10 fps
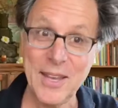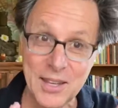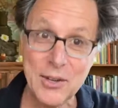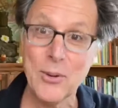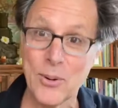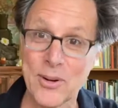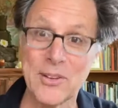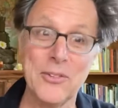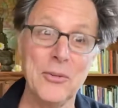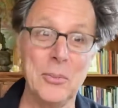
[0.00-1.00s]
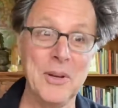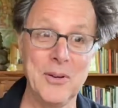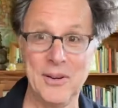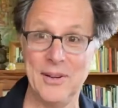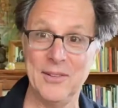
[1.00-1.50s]
in your
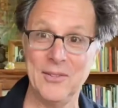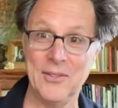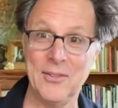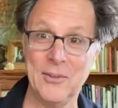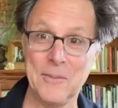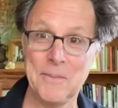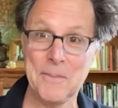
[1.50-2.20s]
experience.